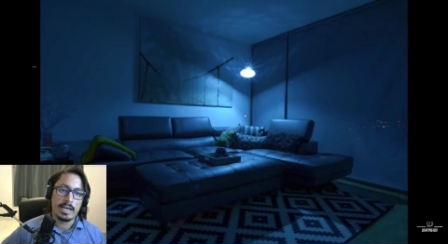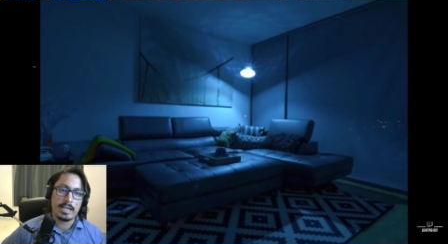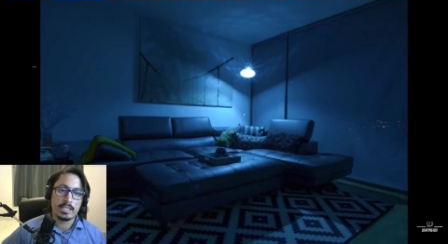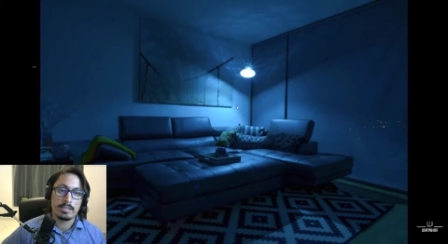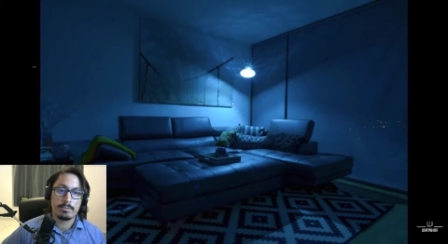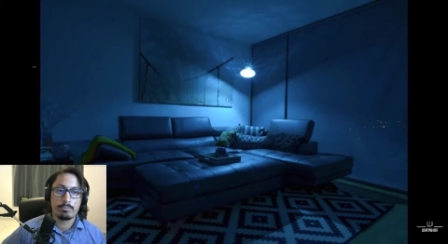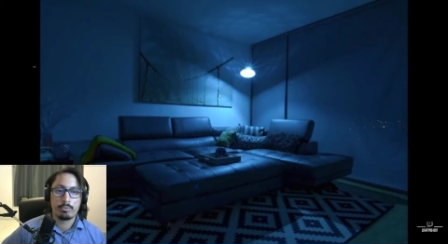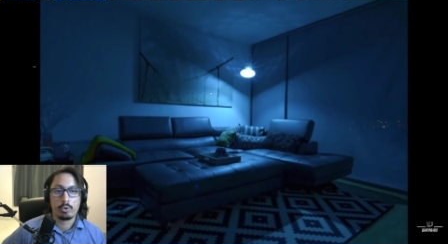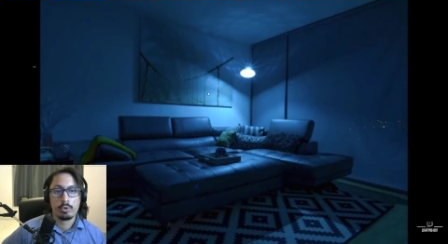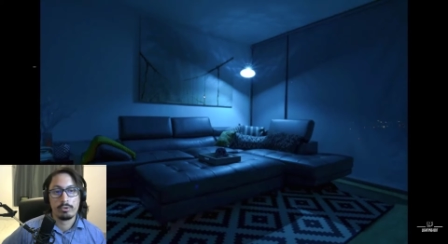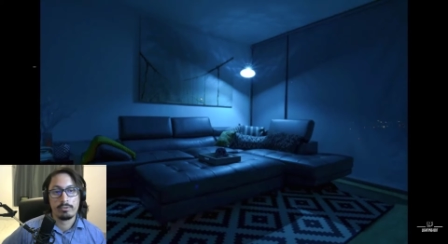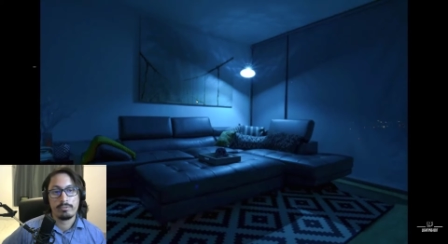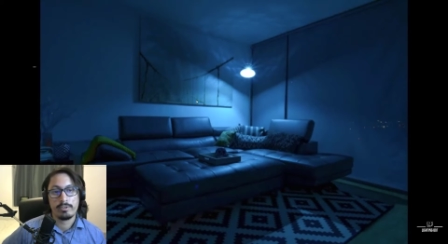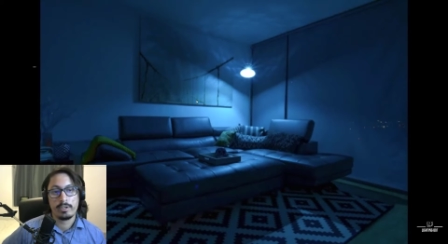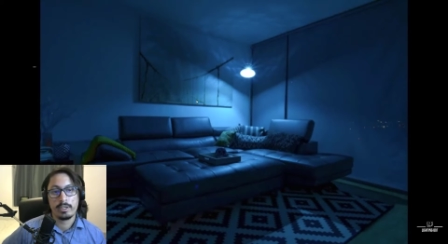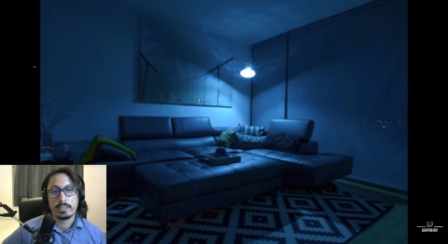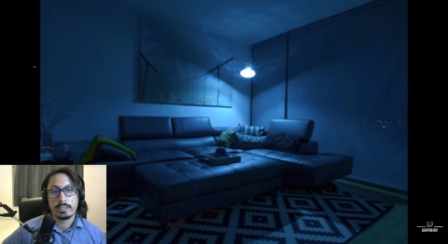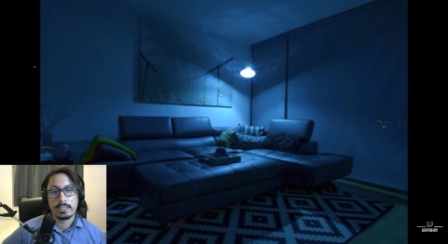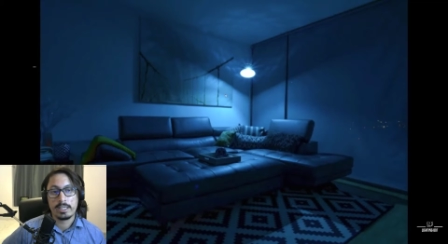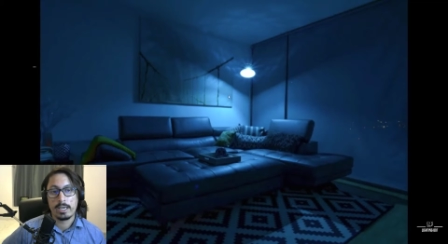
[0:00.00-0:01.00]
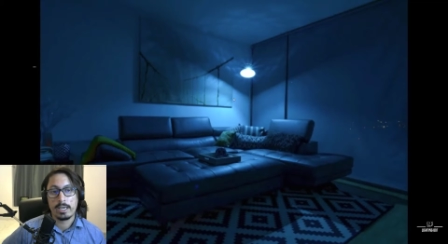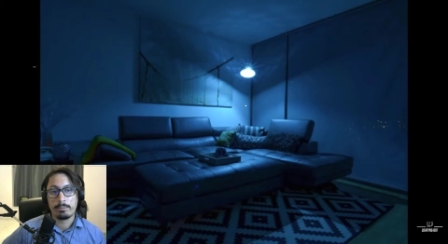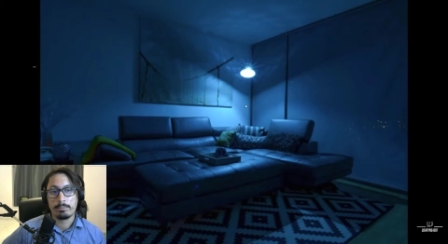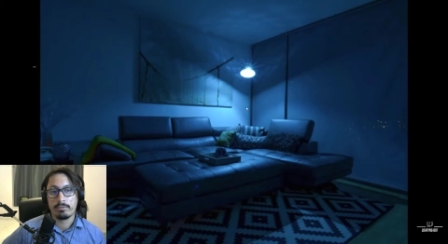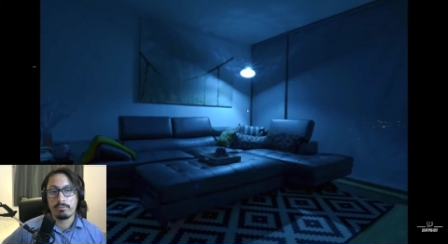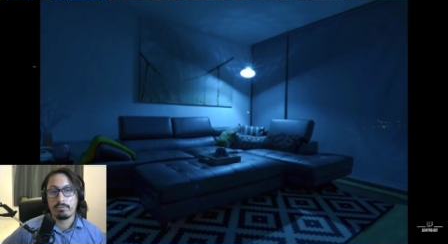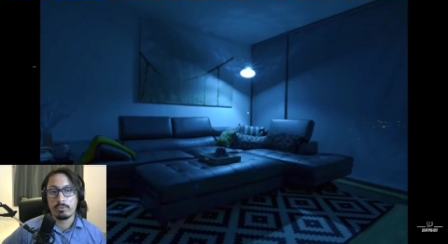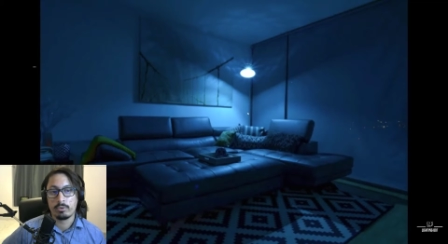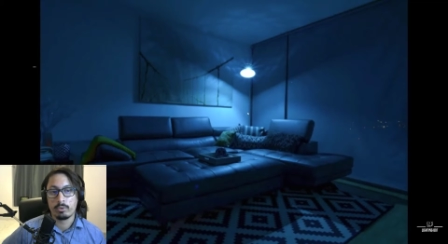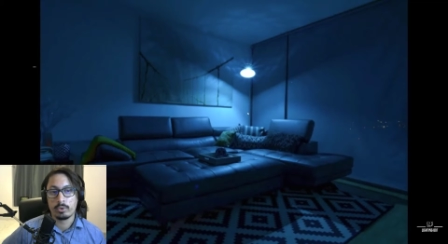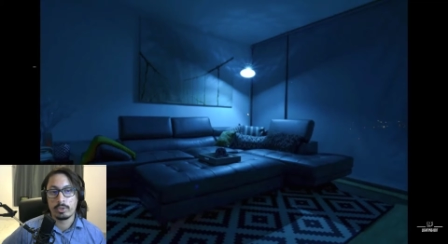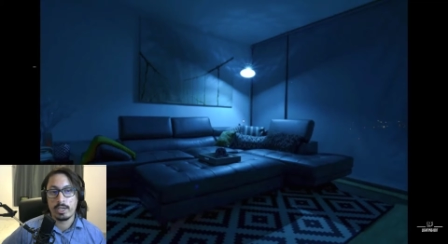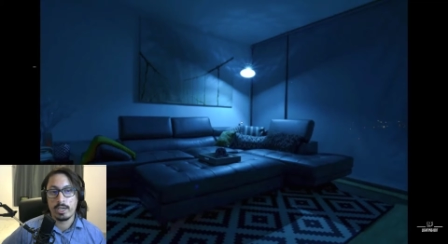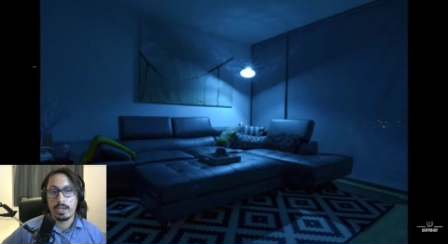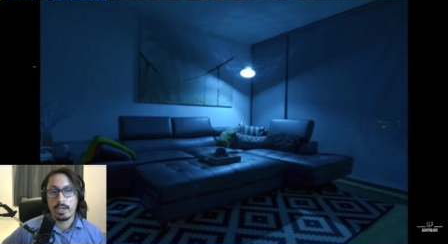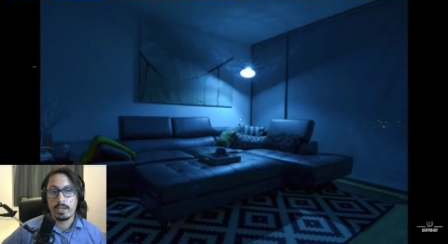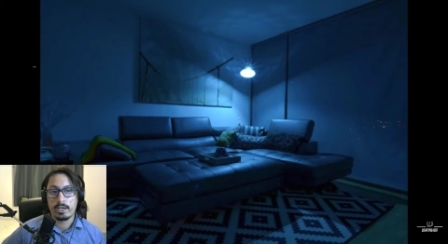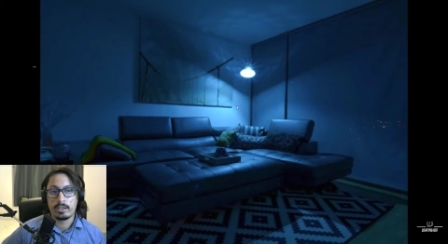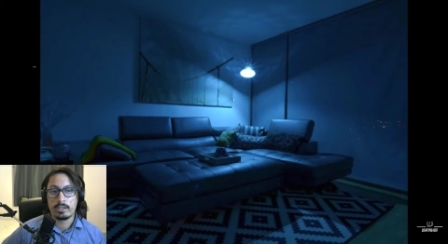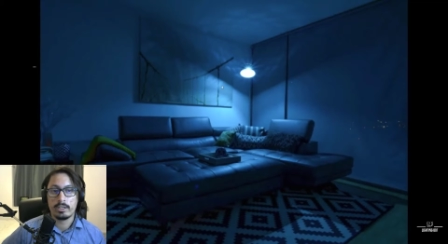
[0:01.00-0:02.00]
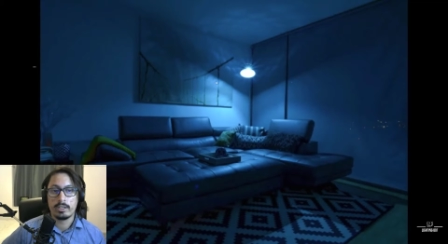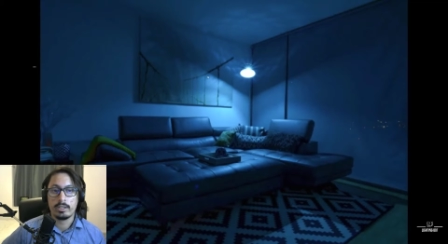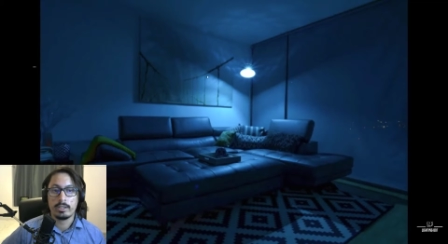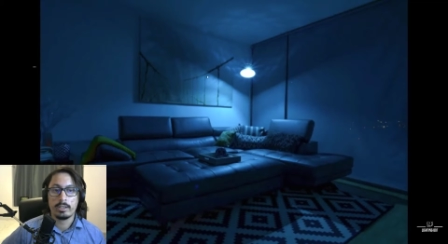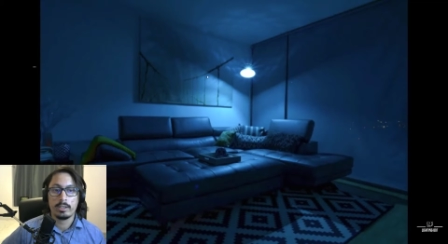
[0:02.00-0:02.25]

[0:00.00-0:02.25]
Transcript: S profile type of look here,